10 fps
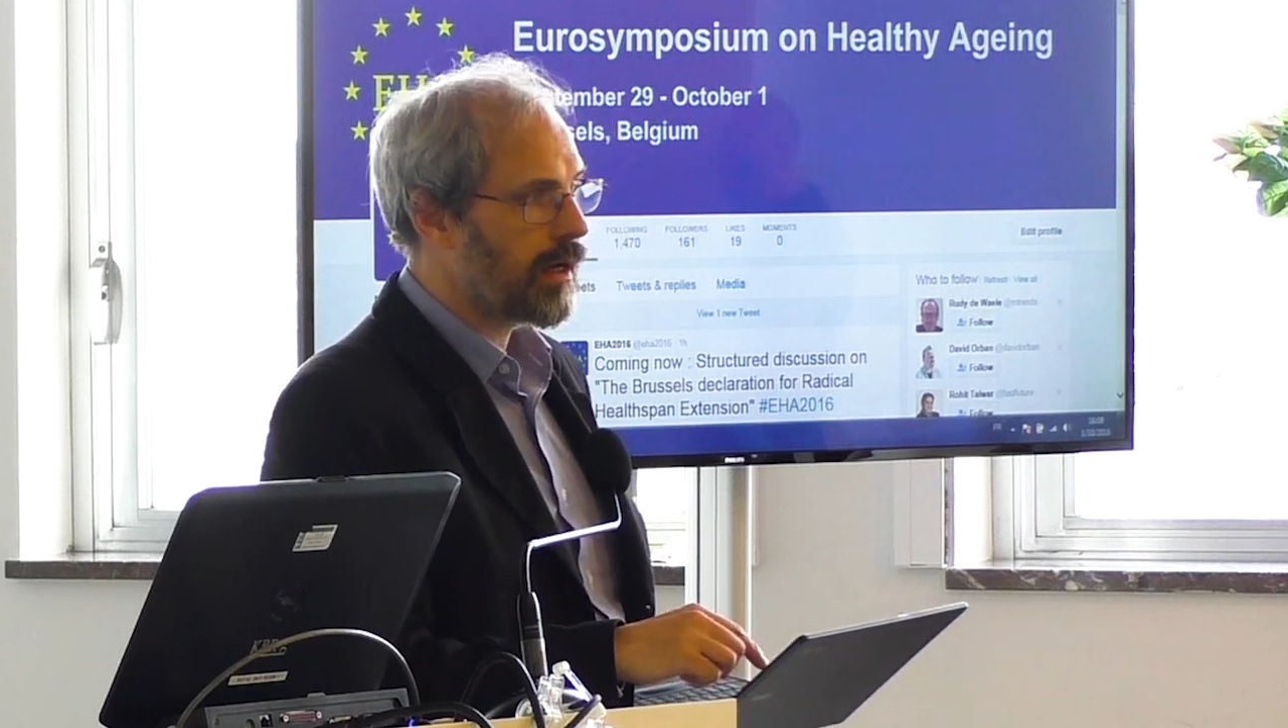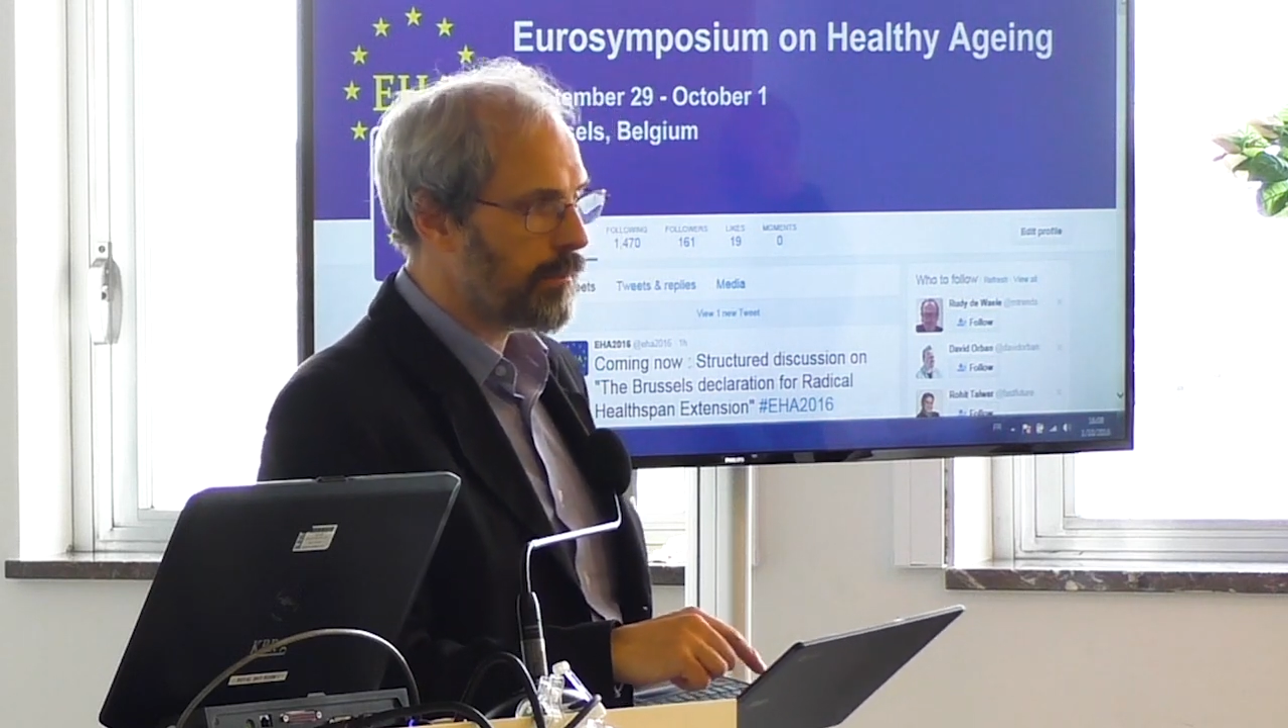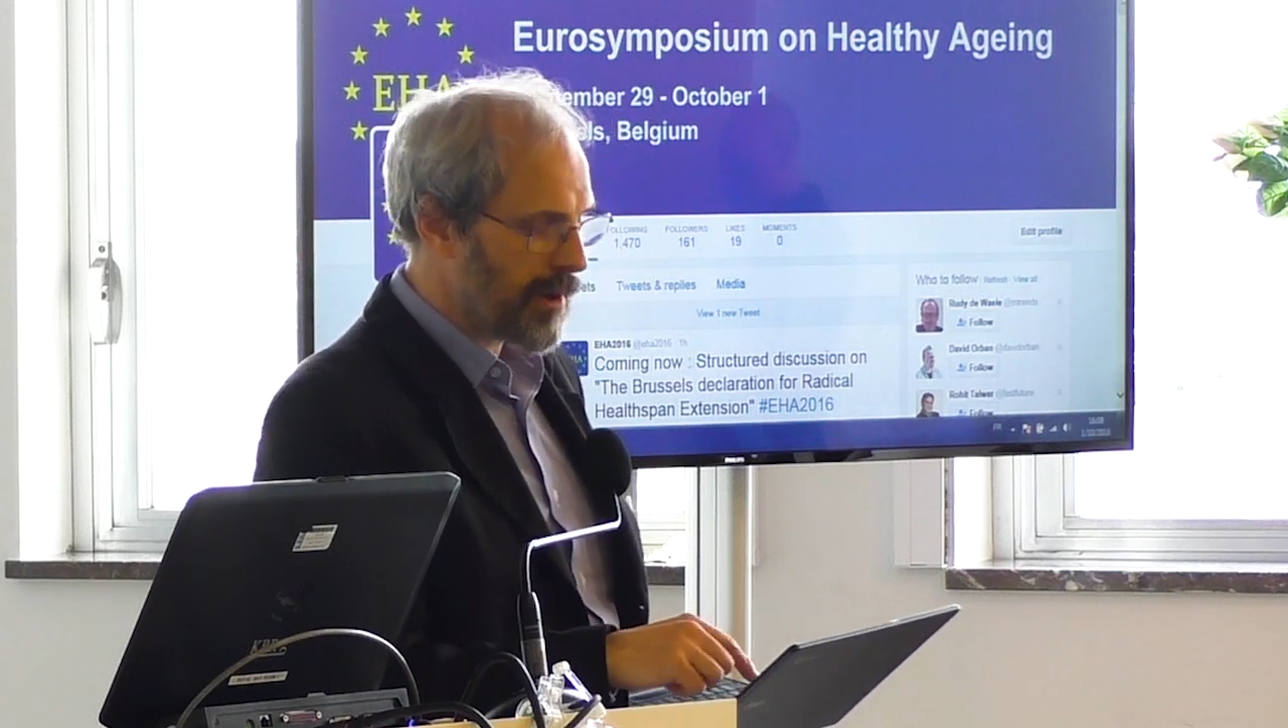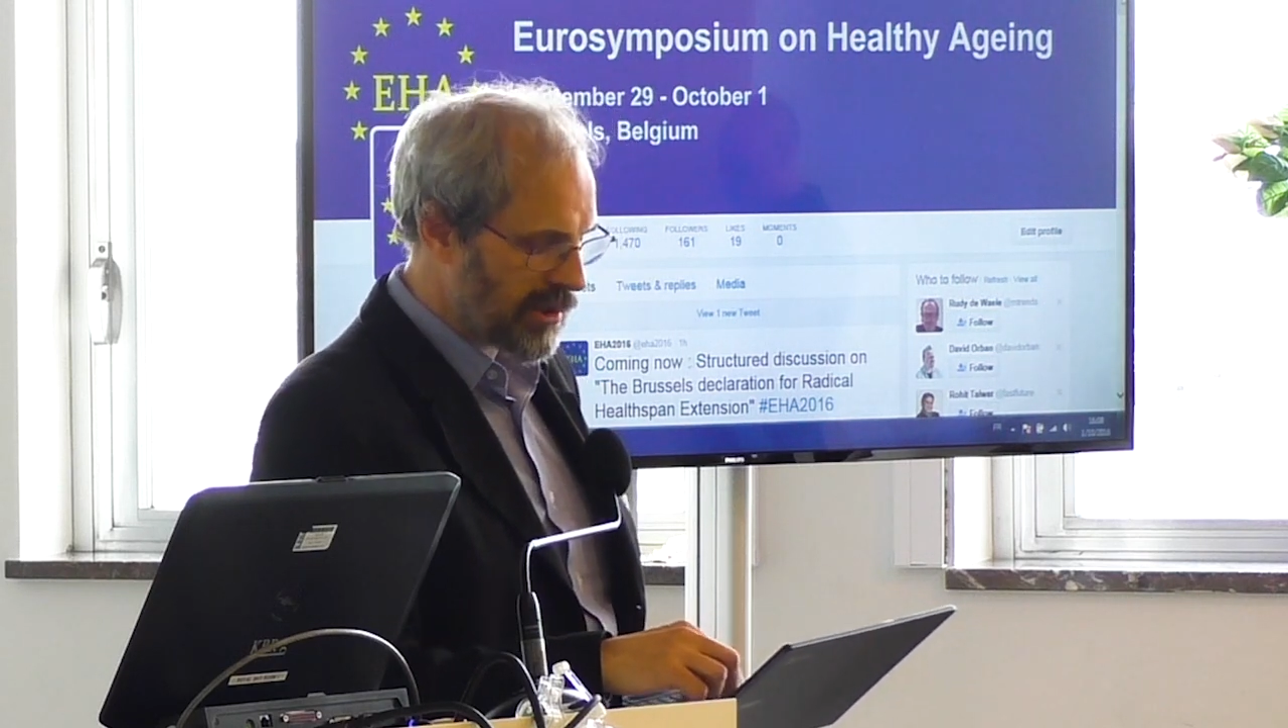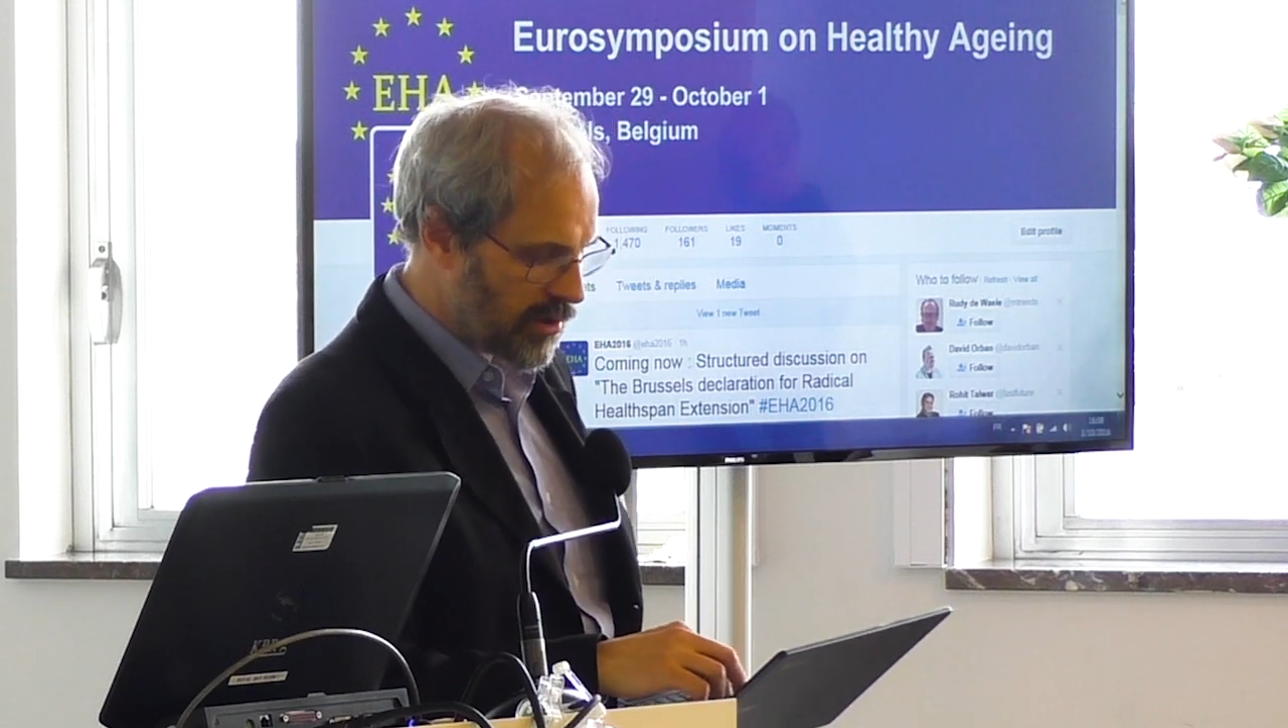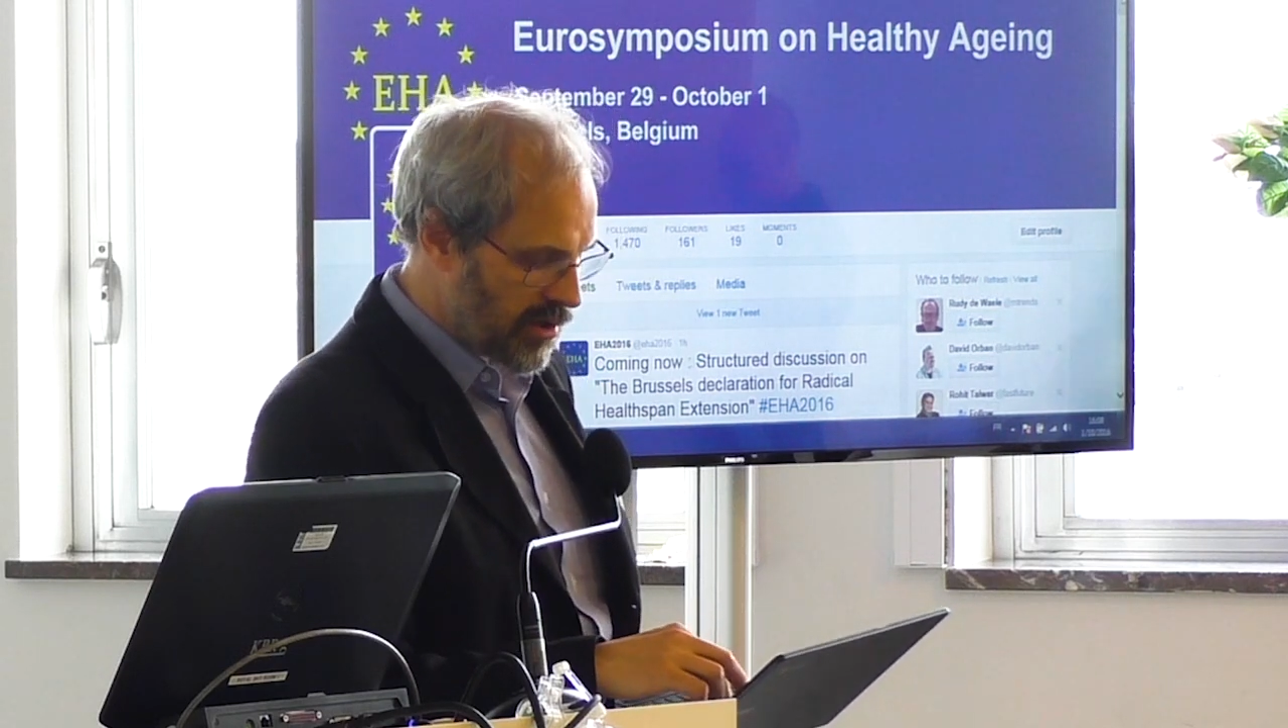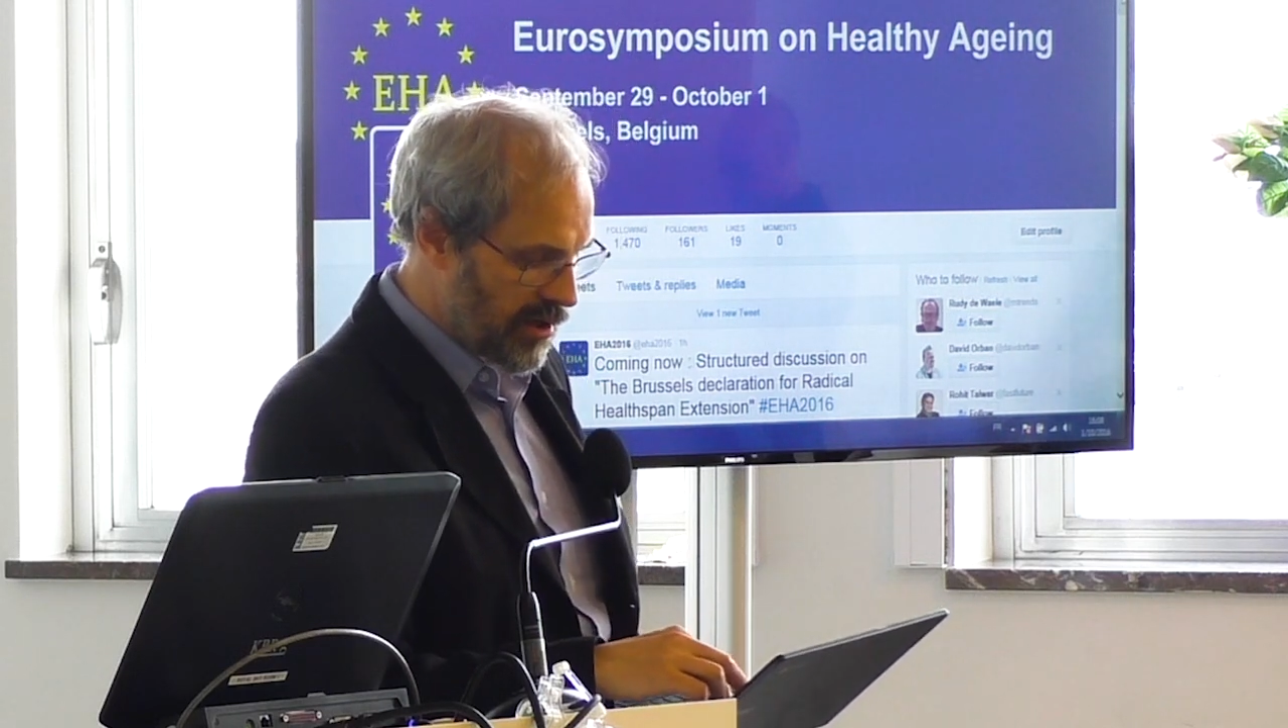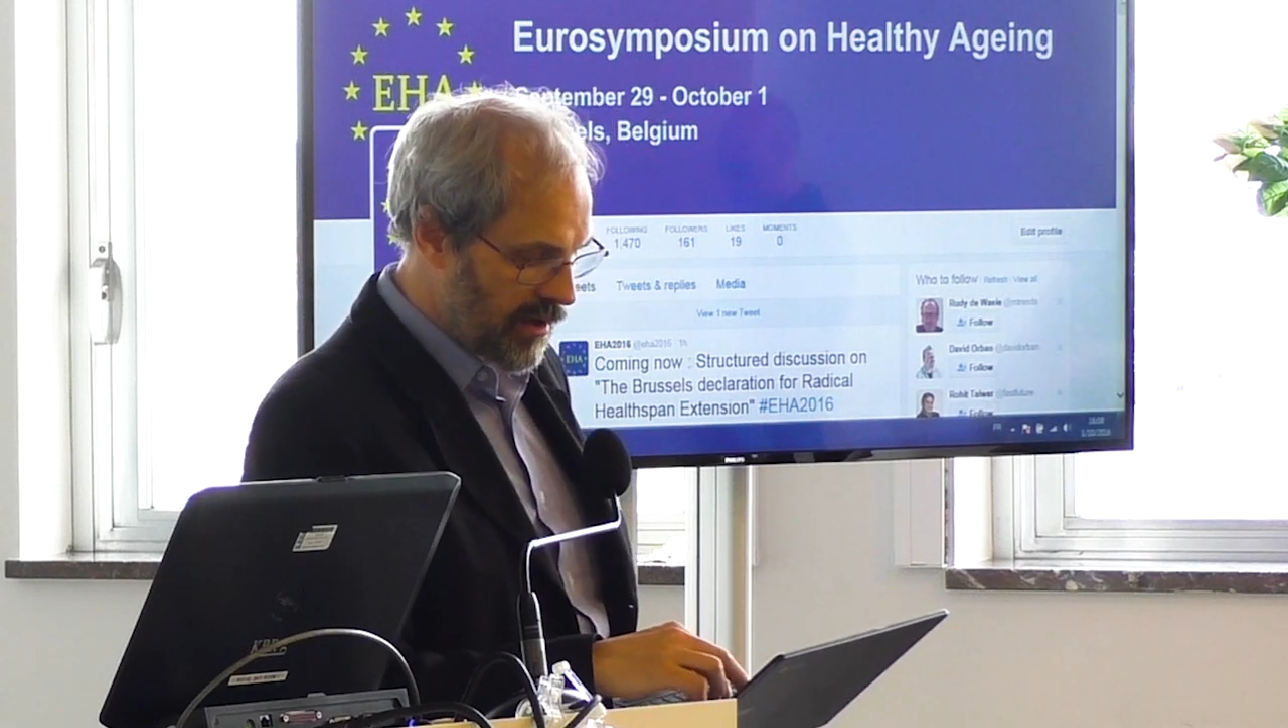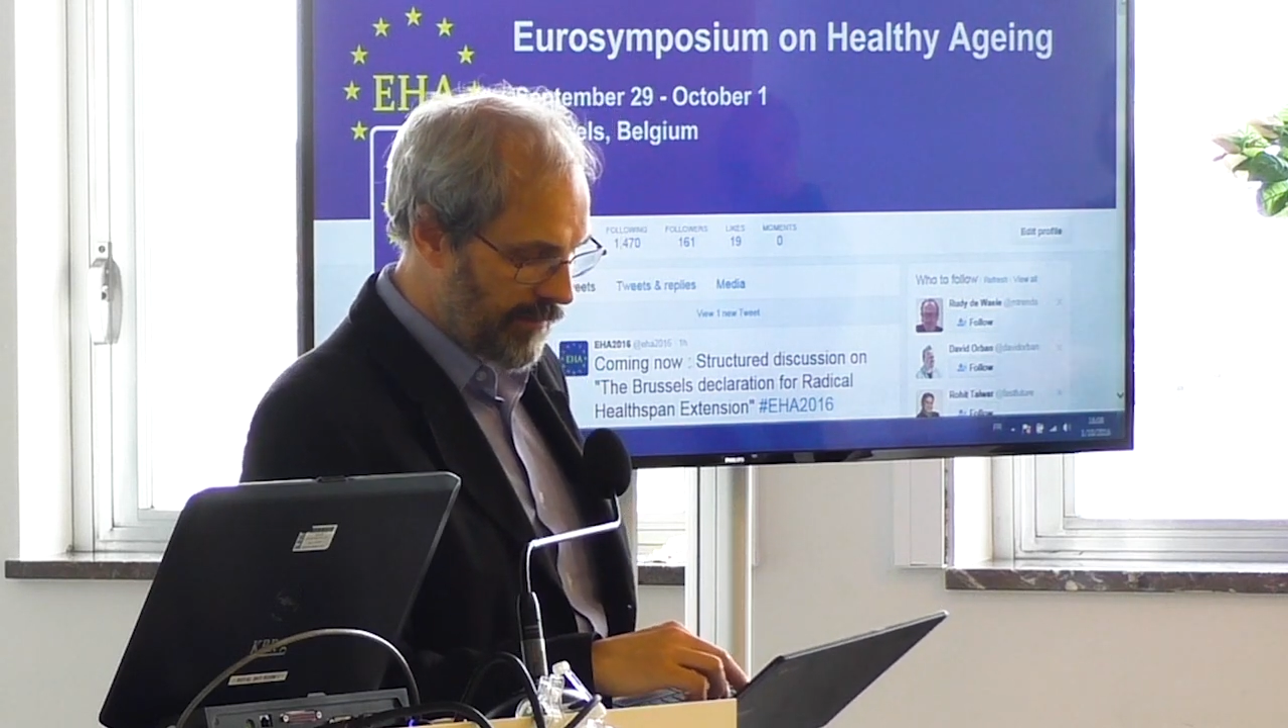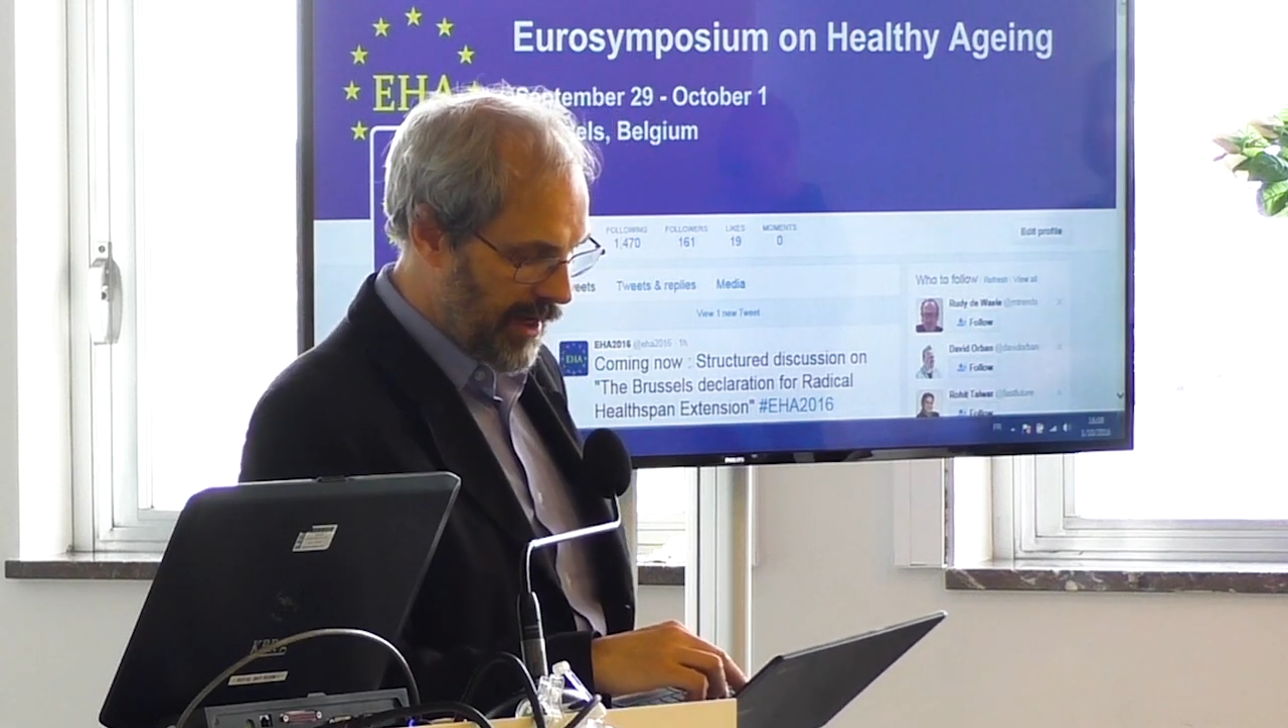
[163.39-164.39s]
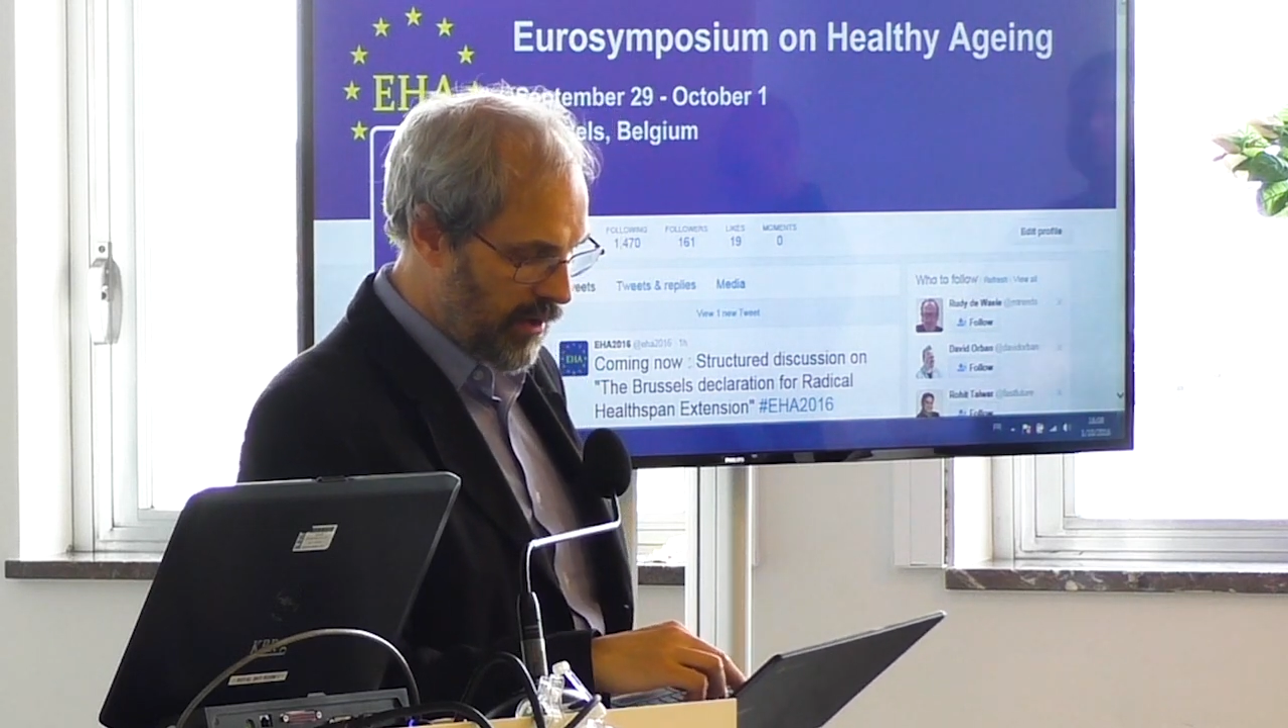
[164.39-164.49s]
In particular,